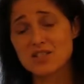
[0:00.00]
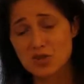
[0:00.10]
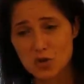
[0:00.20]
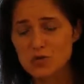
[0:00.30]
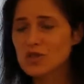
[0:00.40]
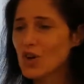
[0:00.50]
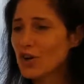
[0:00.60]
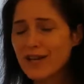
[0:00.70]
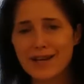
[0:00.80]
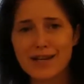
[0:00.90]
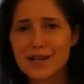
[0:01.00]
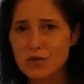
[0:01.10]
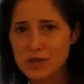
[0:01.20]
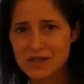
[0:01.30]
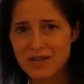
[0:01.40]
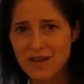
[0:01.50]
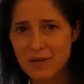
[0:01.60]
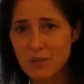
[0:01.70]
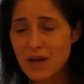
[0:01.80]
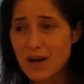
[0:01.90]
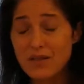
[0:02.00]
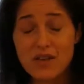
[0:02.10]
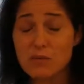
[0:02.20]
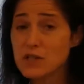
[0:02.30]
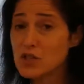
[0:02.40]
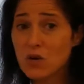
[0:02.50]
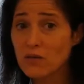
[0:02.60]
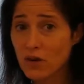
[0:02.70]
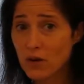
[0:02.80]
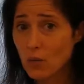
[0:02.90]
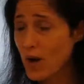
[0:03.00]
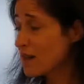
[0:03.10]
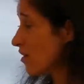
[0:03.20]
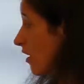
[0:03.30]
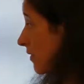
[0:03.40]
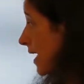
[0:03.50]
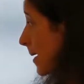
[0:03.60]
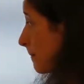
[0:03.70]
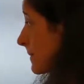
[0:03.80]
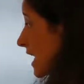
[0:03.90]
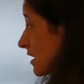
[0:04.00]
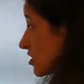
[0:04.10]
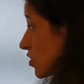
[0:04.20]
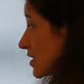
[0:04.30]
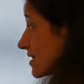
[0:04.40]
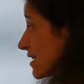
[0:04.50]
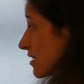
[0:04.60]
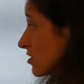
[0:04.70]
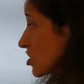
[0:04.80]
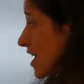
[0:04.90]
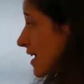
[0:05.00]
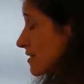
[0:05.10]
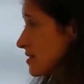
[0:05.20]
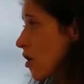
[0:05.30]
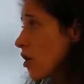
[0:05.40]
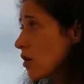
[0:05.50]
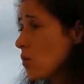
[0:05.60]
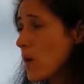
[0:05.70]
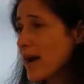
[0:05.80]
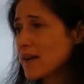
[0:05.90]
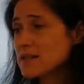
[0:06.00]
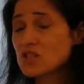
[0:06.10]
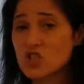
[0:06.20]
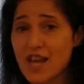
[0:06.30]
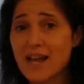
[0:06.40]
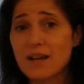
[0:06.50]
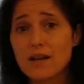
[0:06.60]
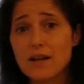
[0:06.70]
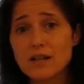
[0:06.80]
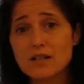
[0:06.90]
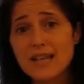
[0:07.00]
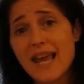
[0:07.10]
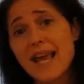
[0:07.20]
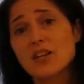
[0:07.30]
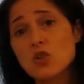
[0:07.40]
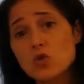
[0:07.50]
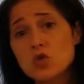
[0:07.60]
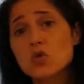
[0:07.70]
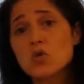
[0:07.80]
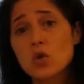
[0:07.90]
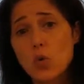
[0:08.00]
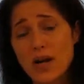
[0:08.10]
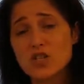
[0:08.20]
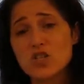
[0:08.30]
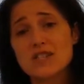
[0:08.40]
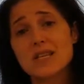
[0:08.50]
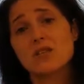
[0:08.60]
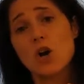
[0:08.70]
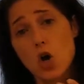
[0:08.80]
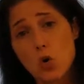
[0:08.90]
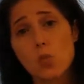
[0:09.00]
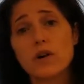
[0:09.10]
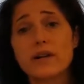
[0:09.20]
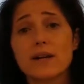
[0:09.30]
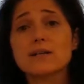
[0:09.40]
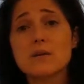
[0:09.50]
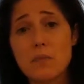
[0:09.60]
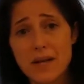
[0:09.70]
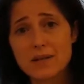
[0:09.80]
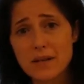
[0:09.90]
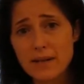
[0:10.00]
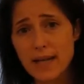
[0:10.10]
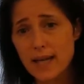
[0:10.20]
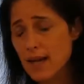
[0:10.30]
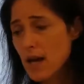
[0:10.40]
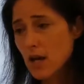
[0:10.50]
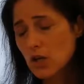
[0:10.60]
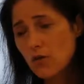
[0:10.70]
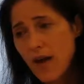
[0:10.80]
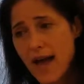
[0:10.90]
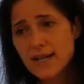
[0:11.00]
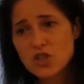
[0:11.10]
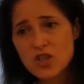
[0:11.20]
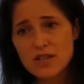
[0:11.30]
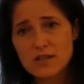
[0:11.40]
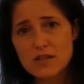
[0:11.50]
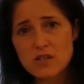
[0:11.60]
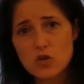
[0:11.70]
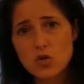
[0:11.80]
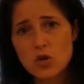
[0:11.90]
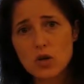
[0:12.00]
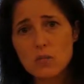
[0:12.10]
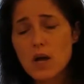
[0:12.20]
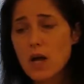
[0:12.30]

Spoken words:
students are getting used to them. They've been doing very well on them. So the skill checks are a way to check, can you do the questions in the homework independently? You've had a chance to do them